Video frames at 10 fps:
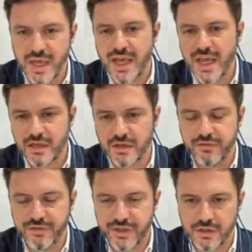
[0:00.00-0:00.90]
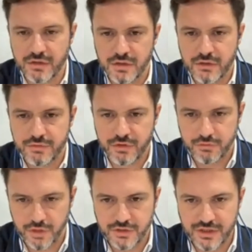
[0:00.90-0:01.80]
and a dividend of
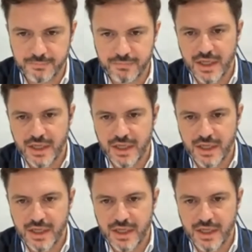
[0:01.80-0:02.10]
sovereignty.